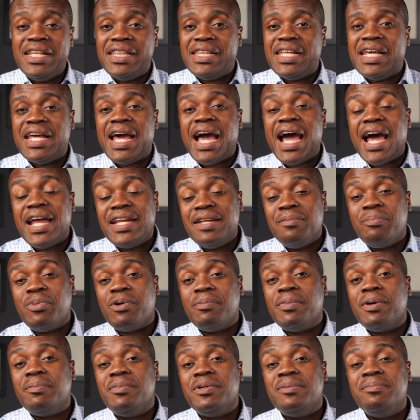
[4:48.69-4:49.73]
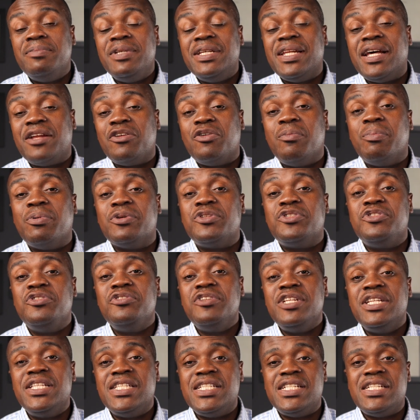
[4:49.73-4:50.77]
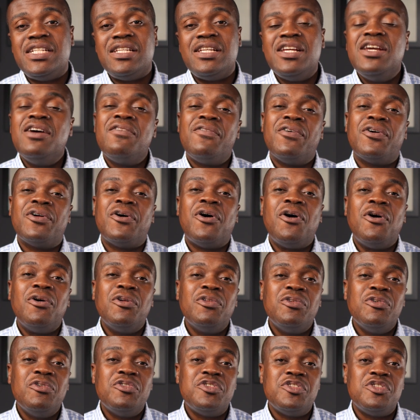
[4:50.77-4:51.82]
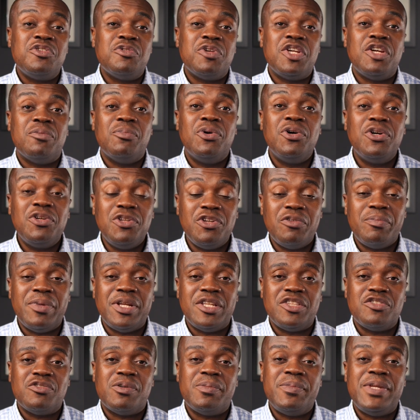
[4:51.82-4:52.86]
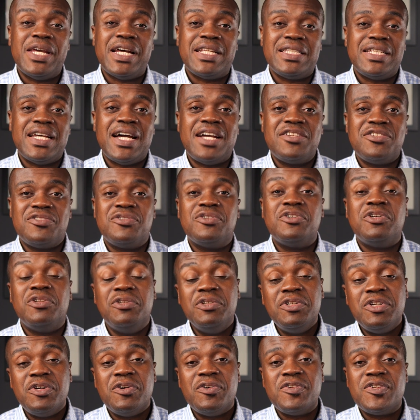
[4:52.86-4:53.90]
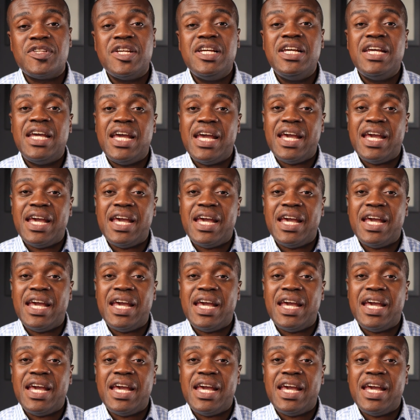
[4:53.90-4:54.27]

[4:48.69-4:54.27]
there hadn't probably been an opportunity for all those new hemoglobin to be attached to glucose,